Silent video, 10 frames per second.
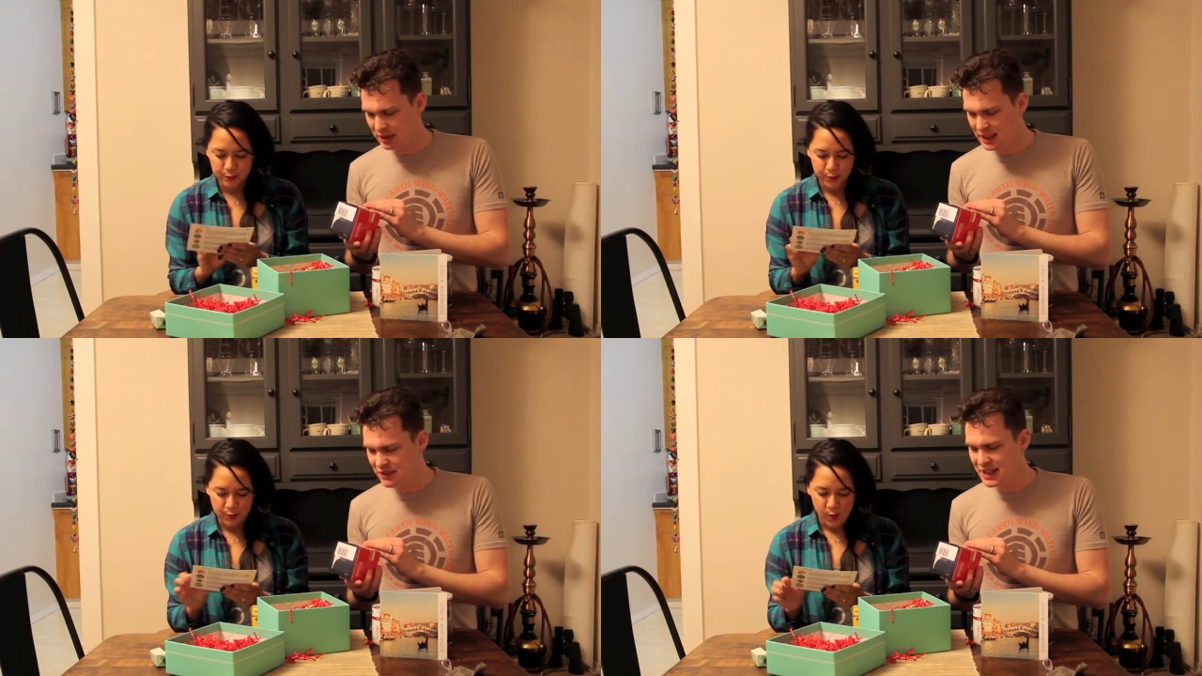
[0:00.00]

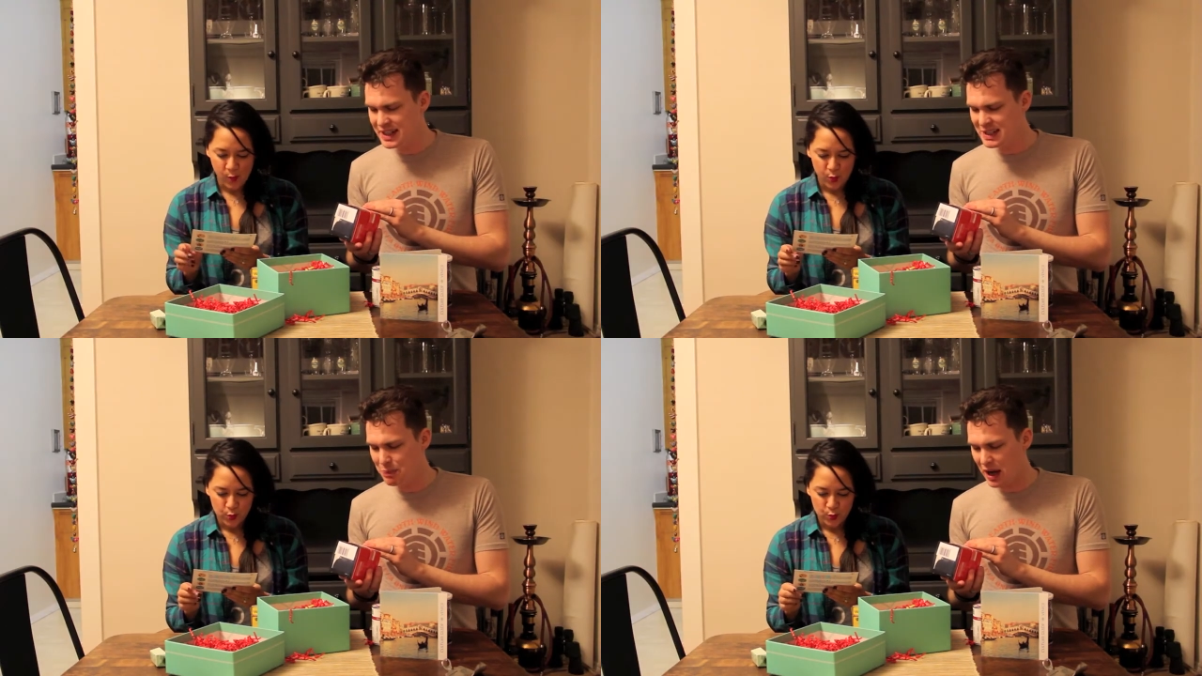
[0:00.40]
Speaker 1: believe it
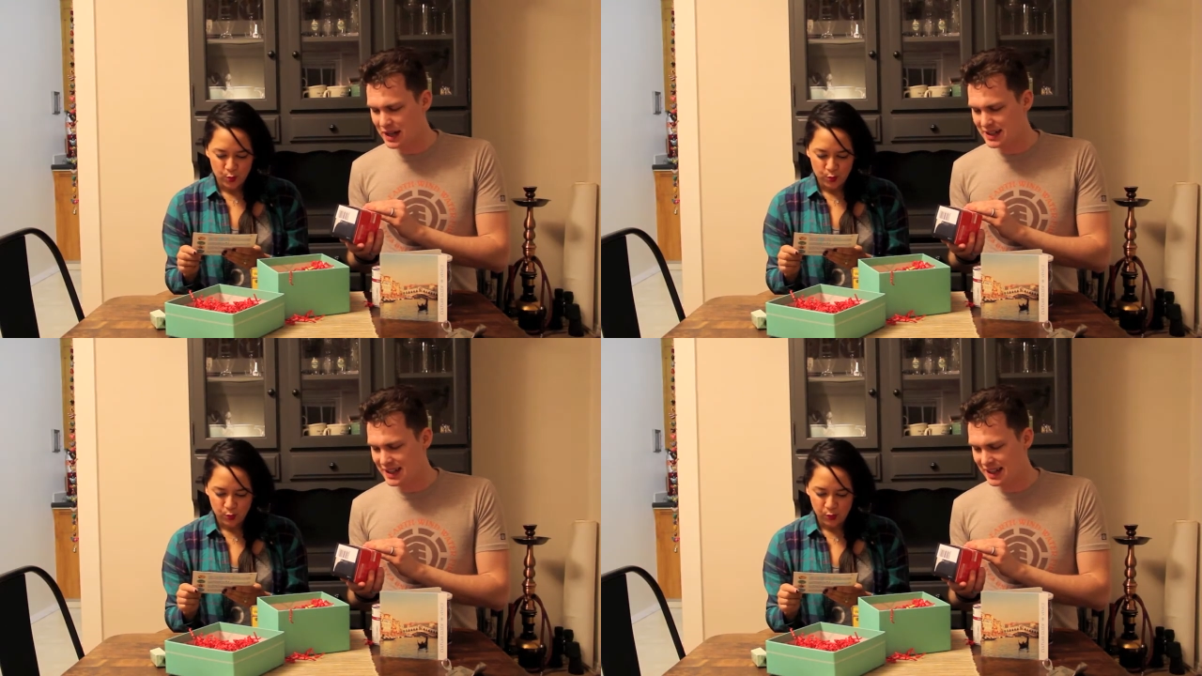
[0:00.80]
is
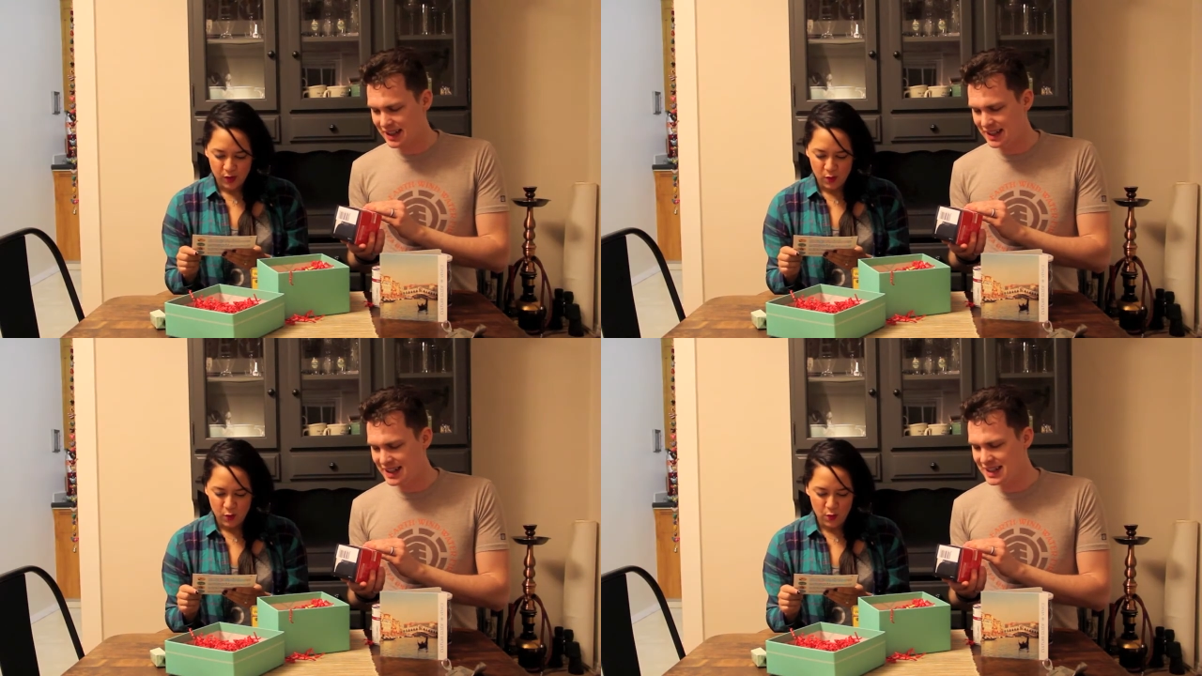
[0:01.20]

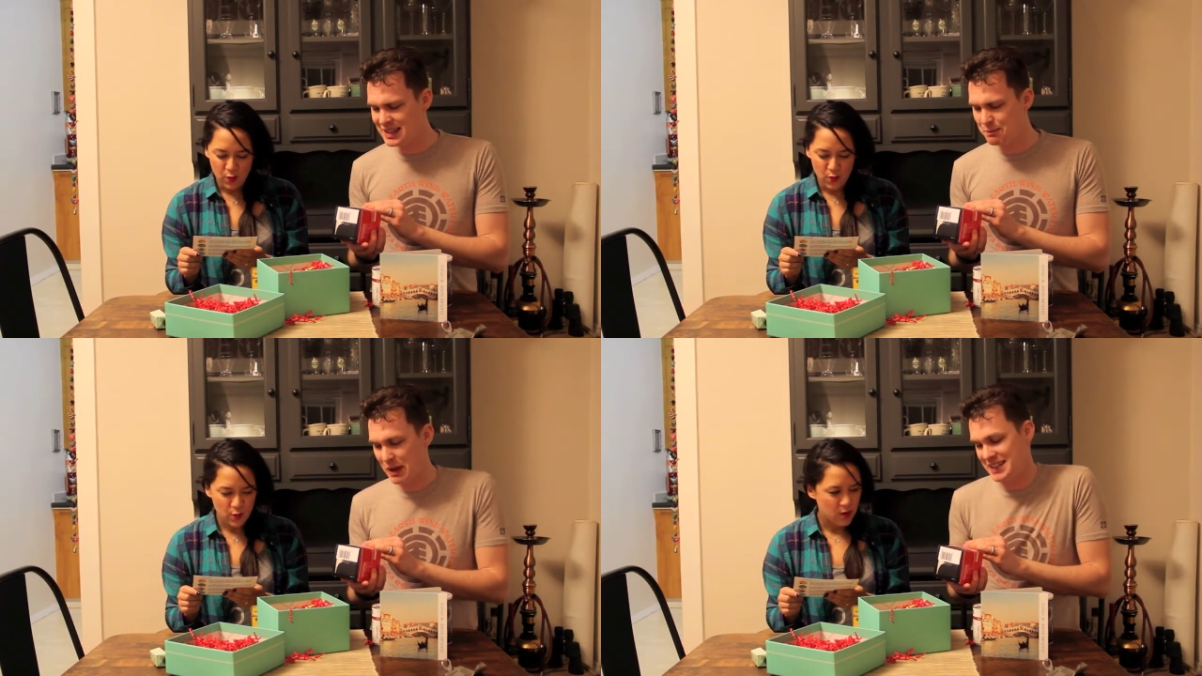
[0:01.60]
pasta. It
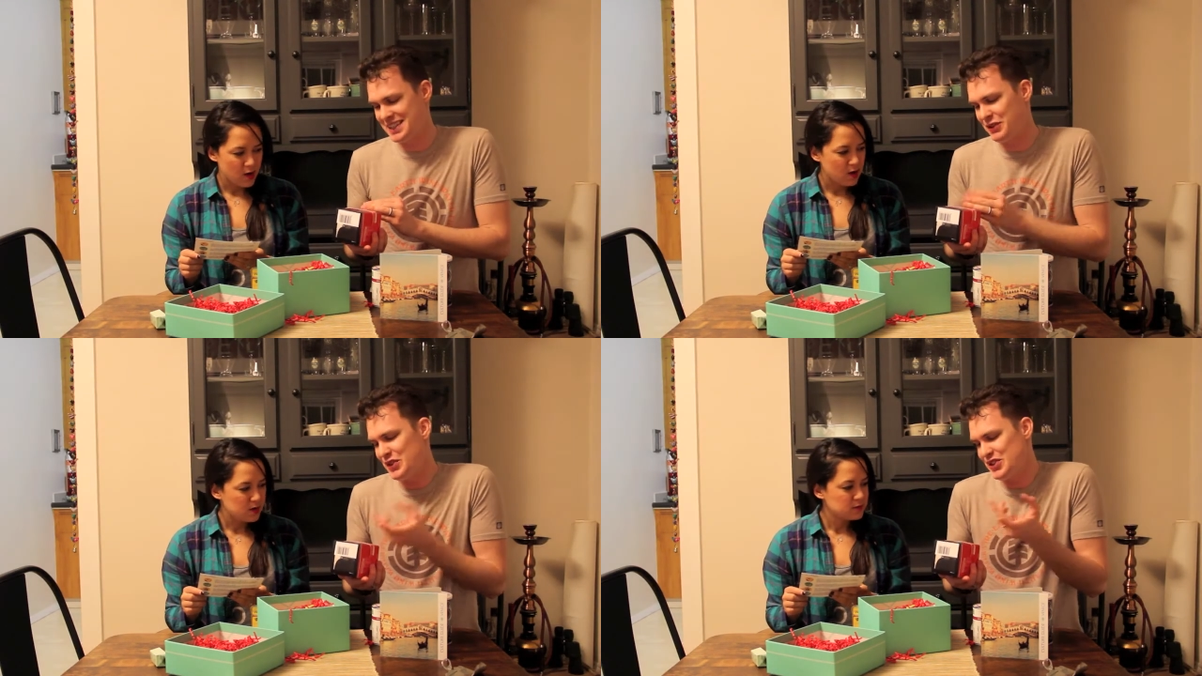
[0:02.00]
is
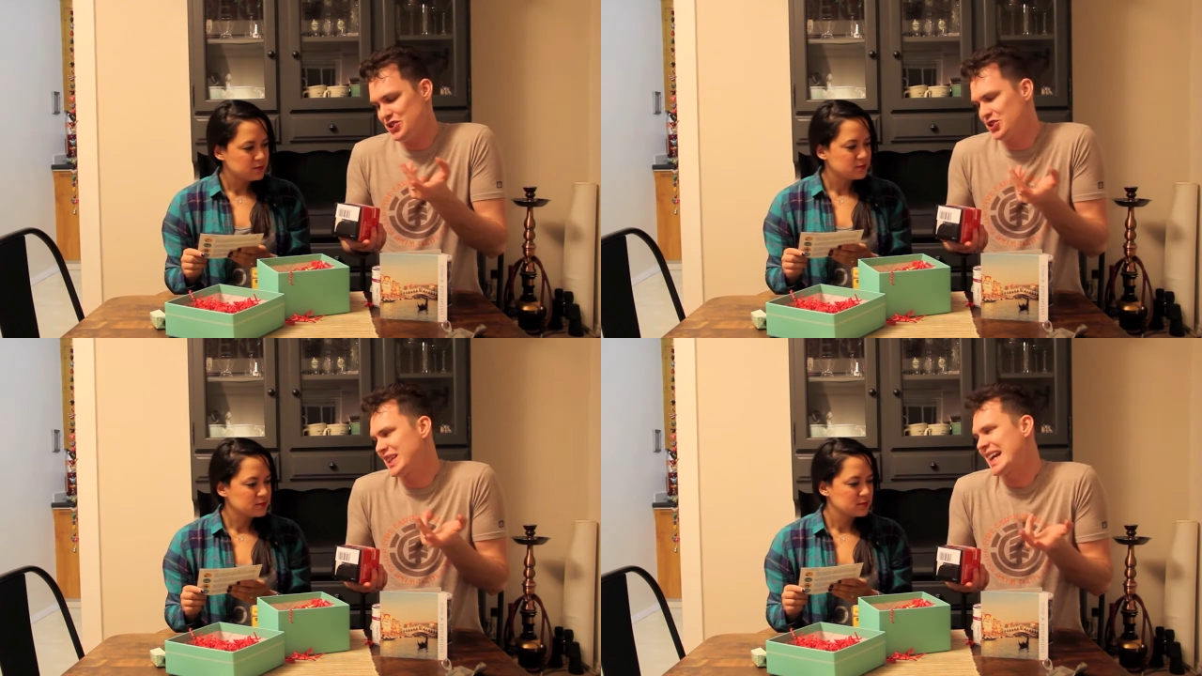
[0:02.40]

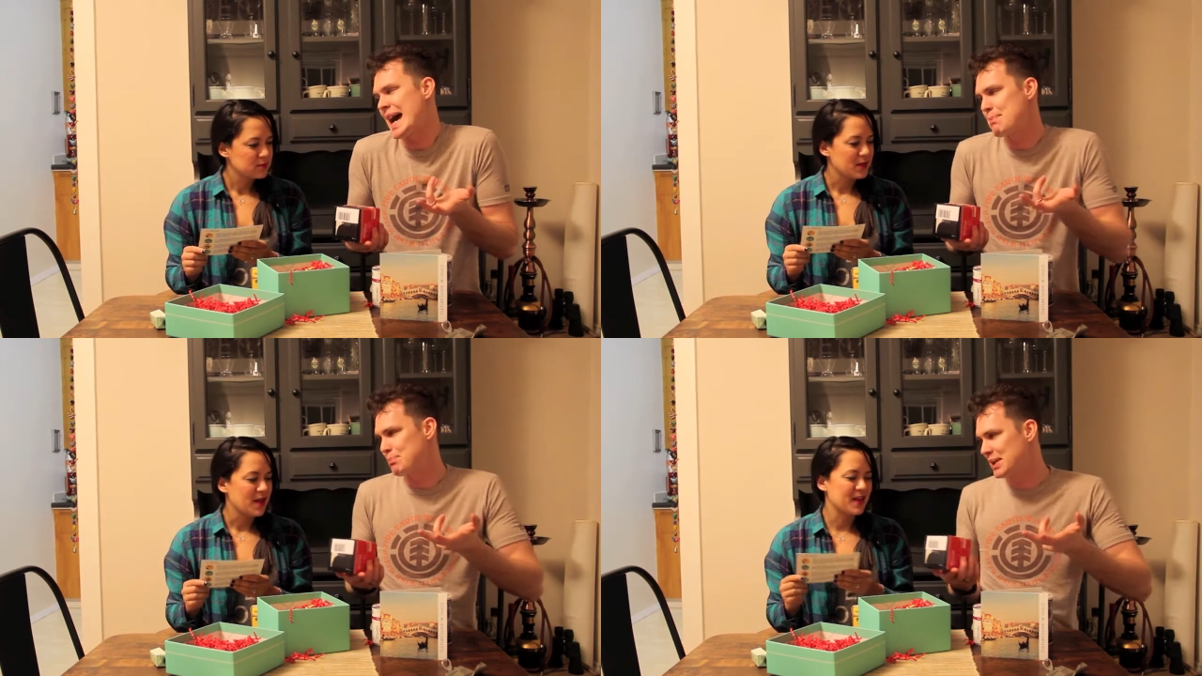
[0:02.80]
pastificio de
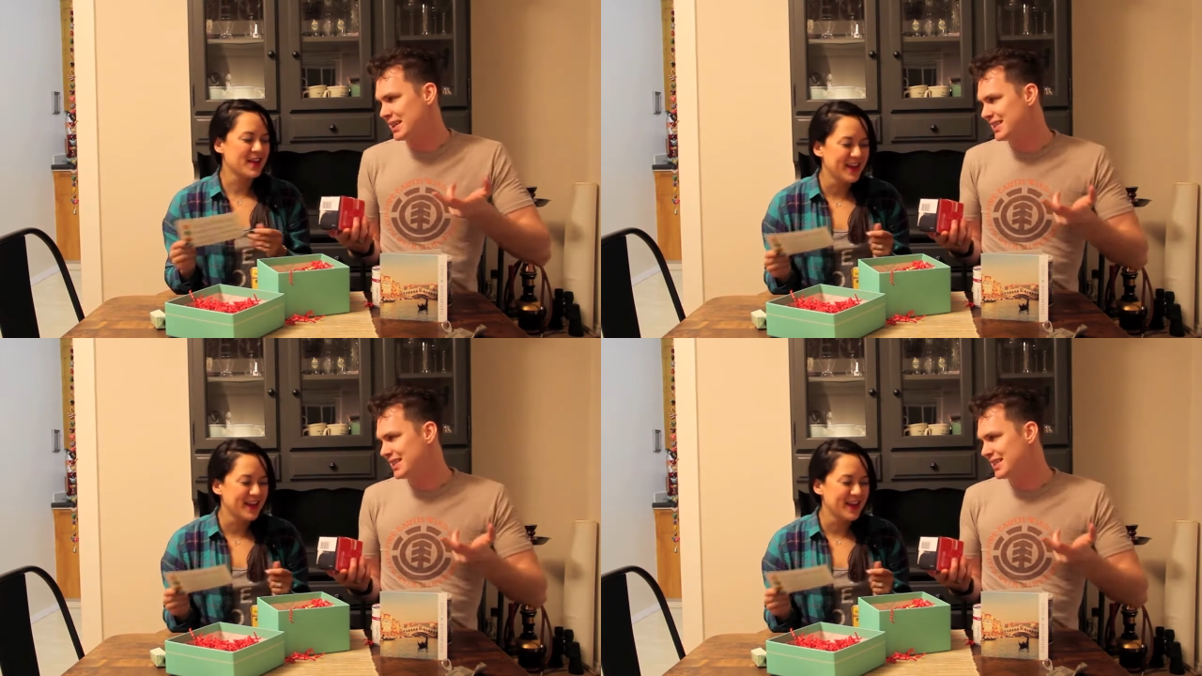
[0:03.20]
Campi.